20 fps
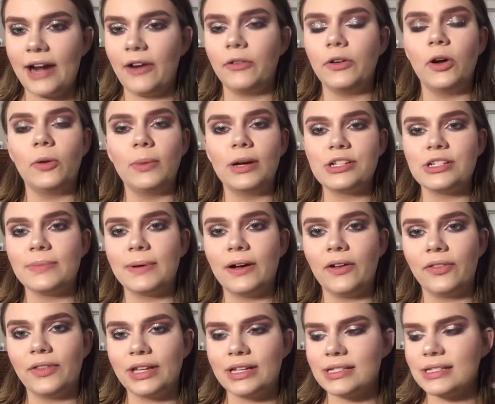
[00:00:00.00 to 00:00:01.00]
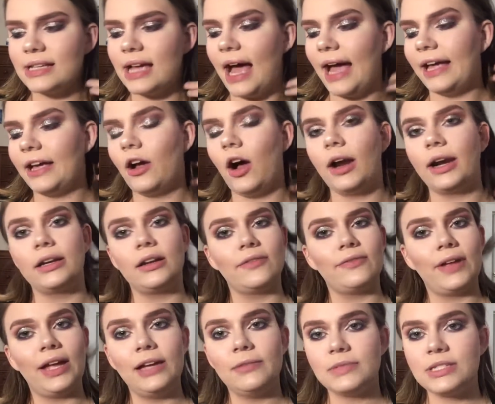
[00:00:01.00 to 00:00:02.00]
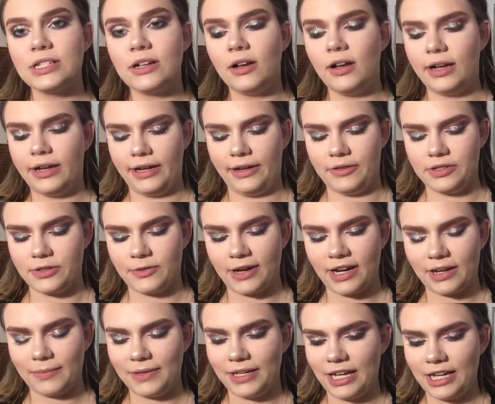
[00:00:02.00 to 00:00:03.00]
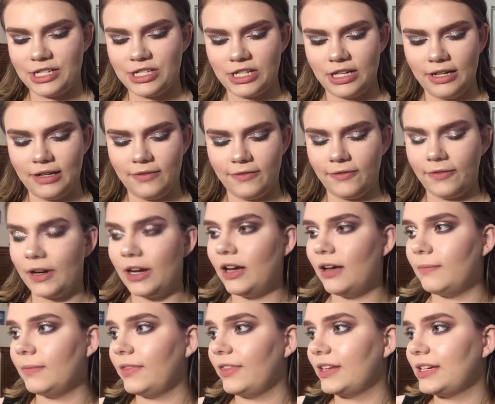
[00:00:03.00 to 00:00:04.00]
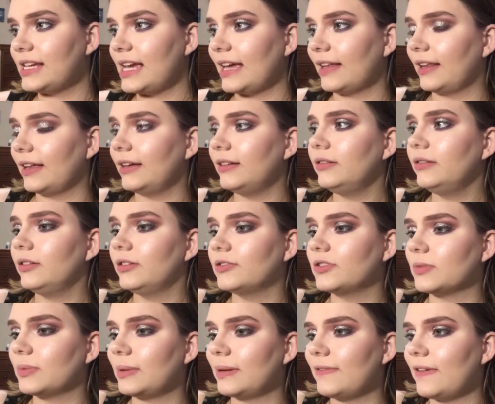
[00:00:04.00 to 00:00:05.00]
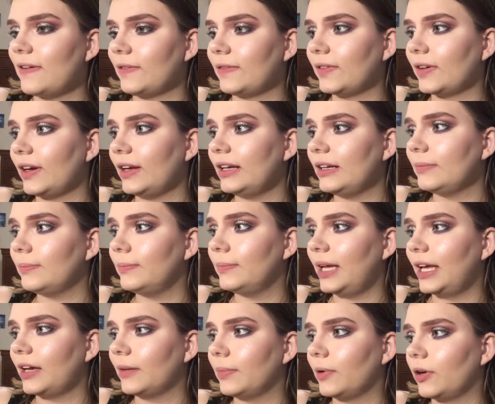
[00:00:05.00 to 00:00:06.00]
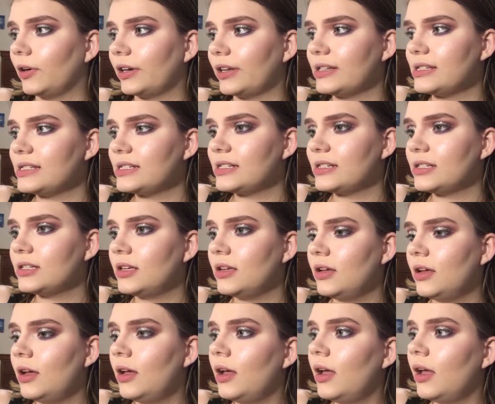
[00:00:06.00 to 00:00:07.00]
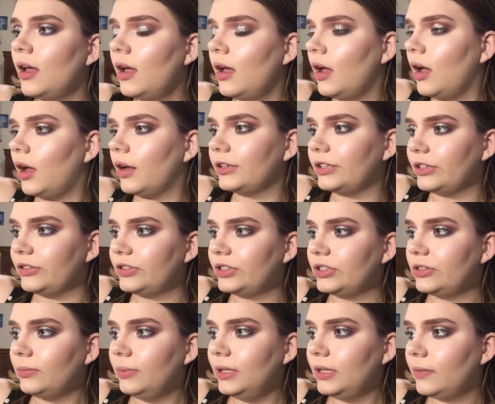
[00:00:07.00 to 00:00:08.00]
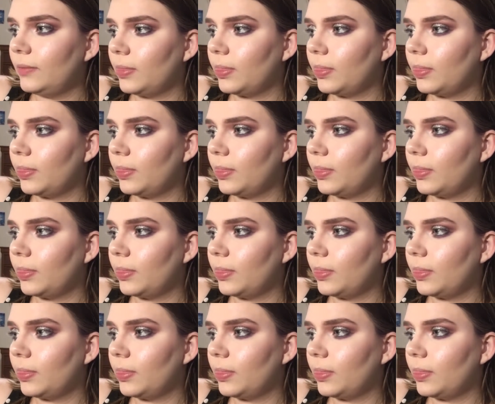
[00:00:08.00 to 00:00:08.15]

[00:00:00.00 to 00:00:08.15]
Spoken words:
I don't know much about this. I got it off Amazon. It was a recommendation from the Taylor, who's one of my favorite makeup artists on YouTube.